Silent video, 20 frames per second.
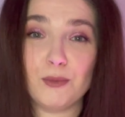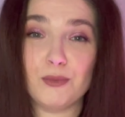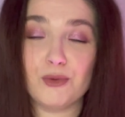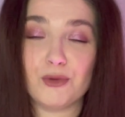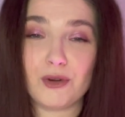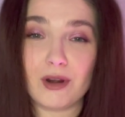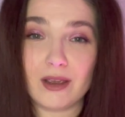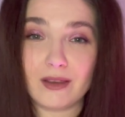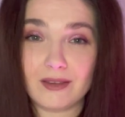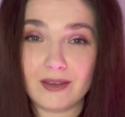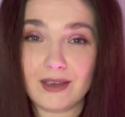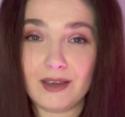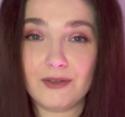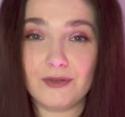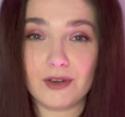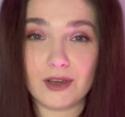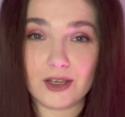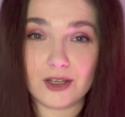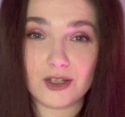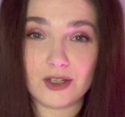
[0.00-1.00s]
breathier
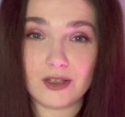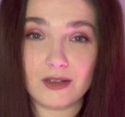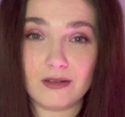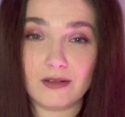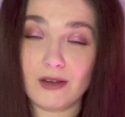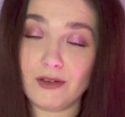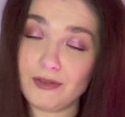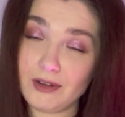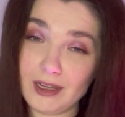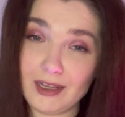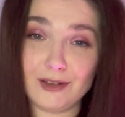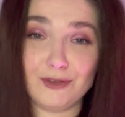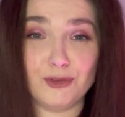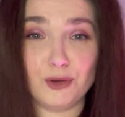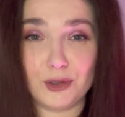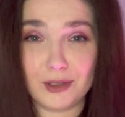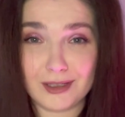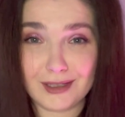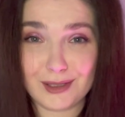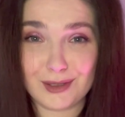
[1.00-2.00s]
version of head
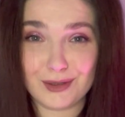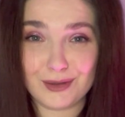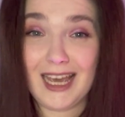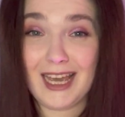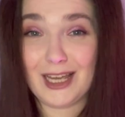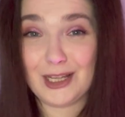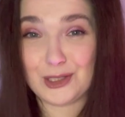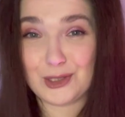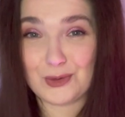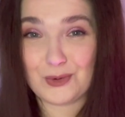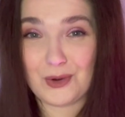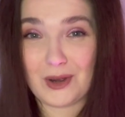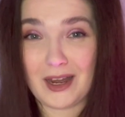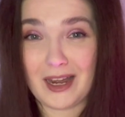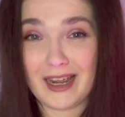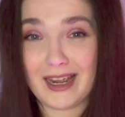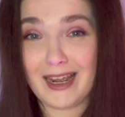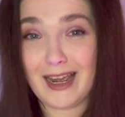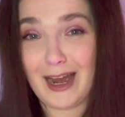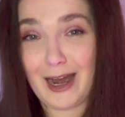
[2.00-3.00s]
voice. Hence
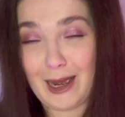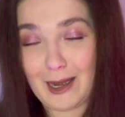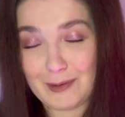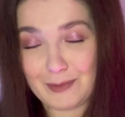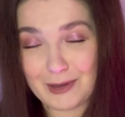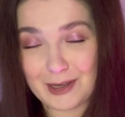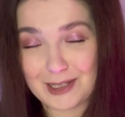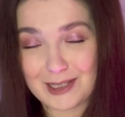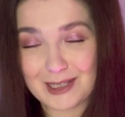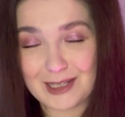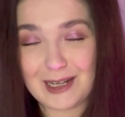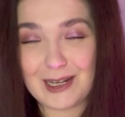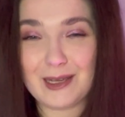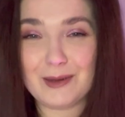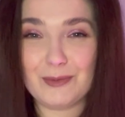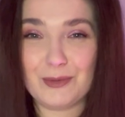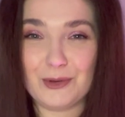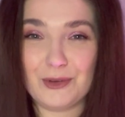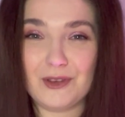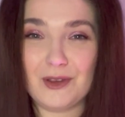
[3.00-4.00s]
why I
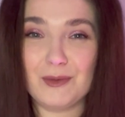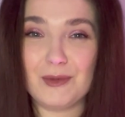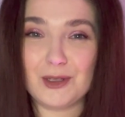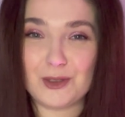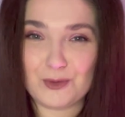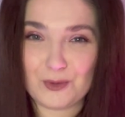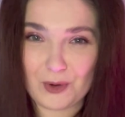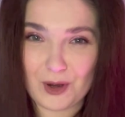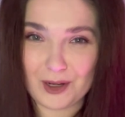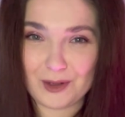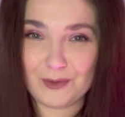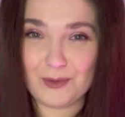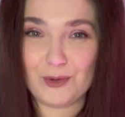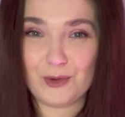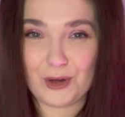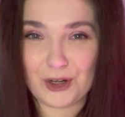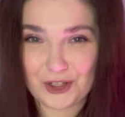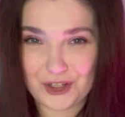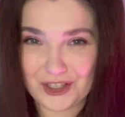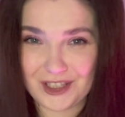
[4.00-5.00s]
personally put them as one
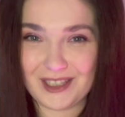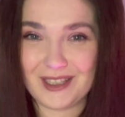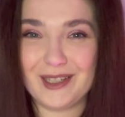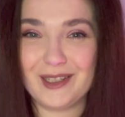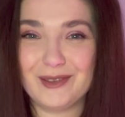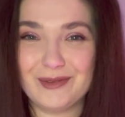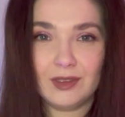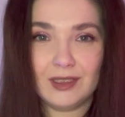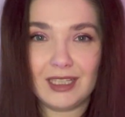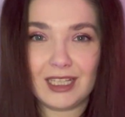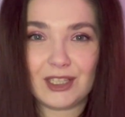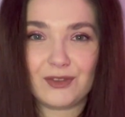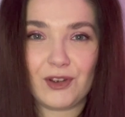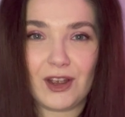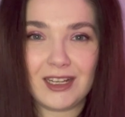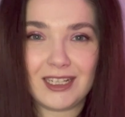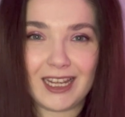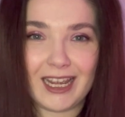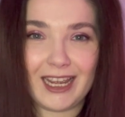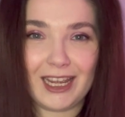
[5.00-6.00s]
register. Let's
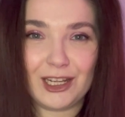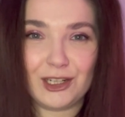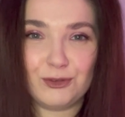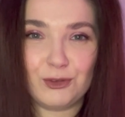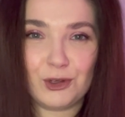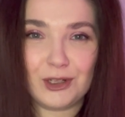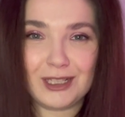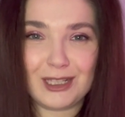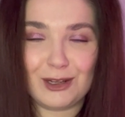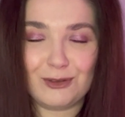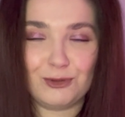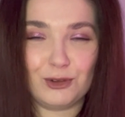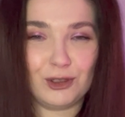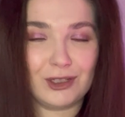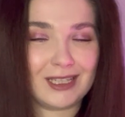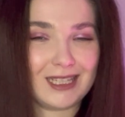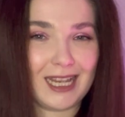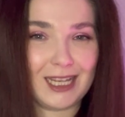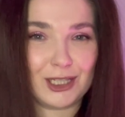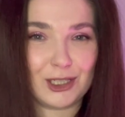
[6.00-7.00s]
find our head voice and
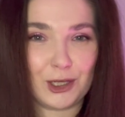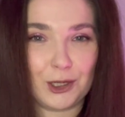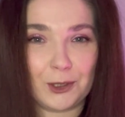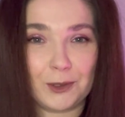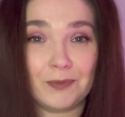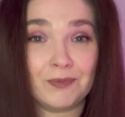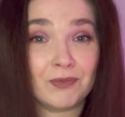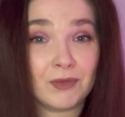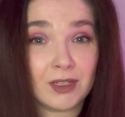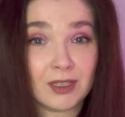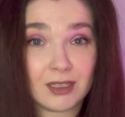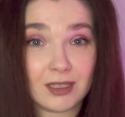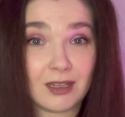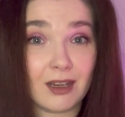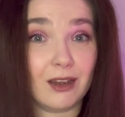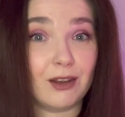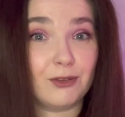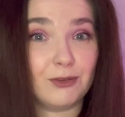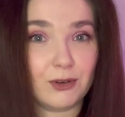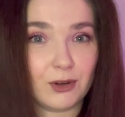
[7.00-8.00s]
falsetto.
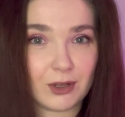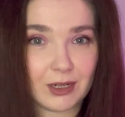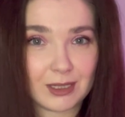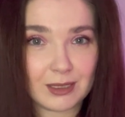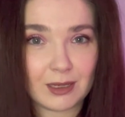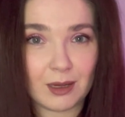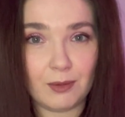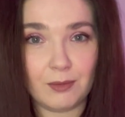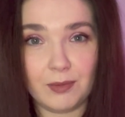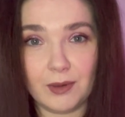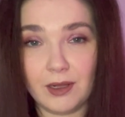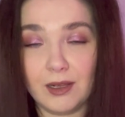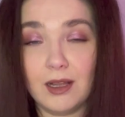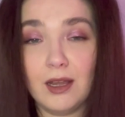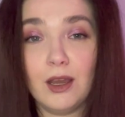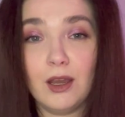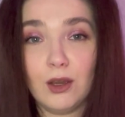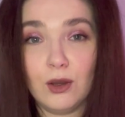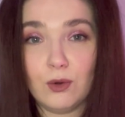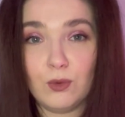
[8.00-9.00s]
So, for example,
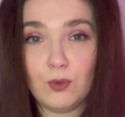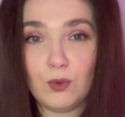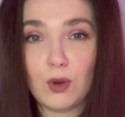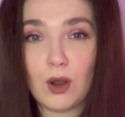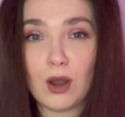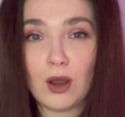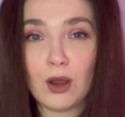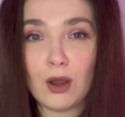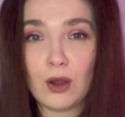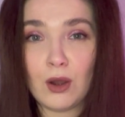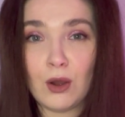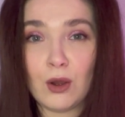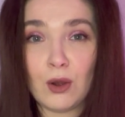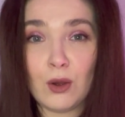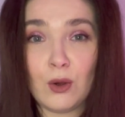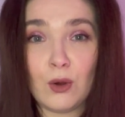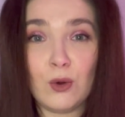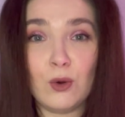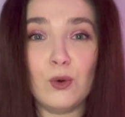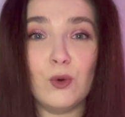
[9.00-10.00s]

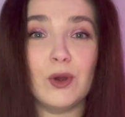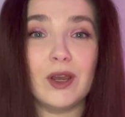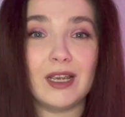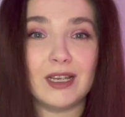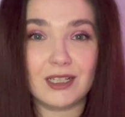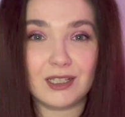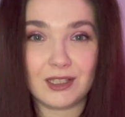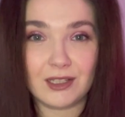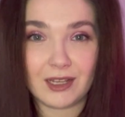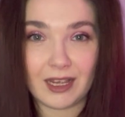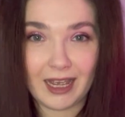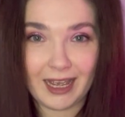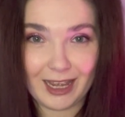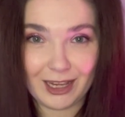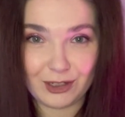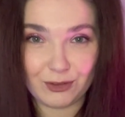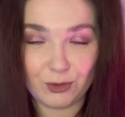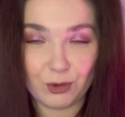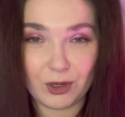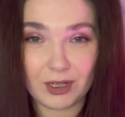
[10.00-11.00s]
woo is
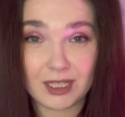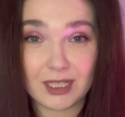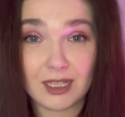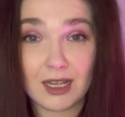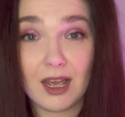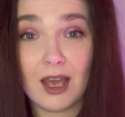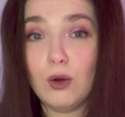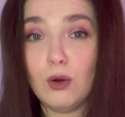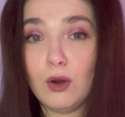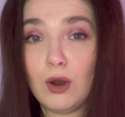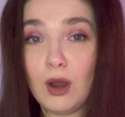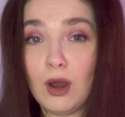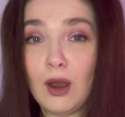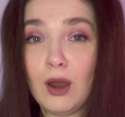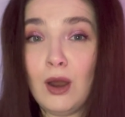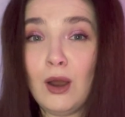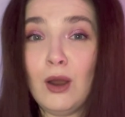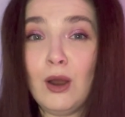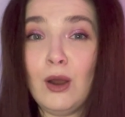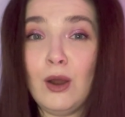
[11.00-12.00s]
head voice,
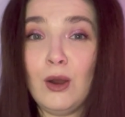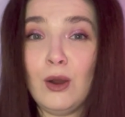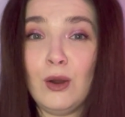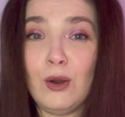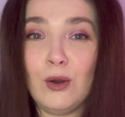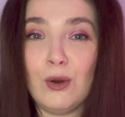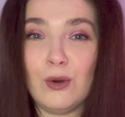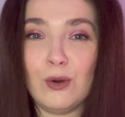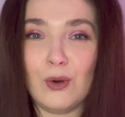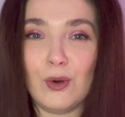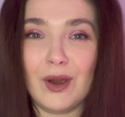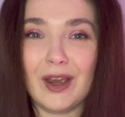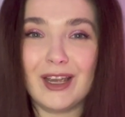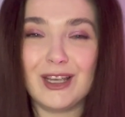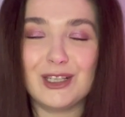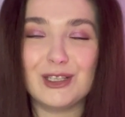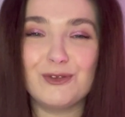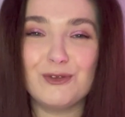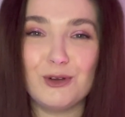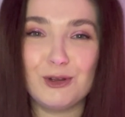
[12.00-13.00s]
woo
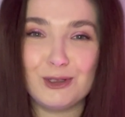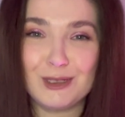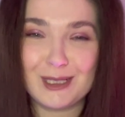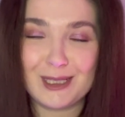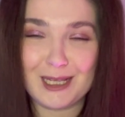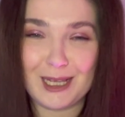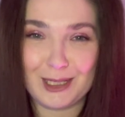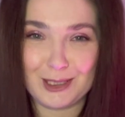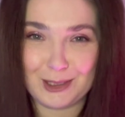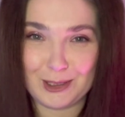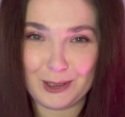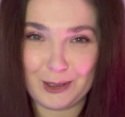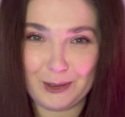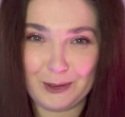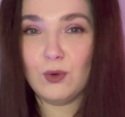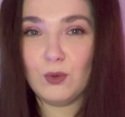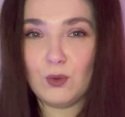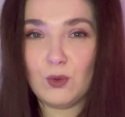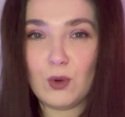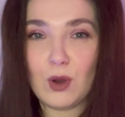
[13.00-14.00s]
is falsetto,
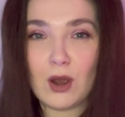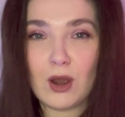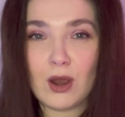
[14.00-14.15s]
woo!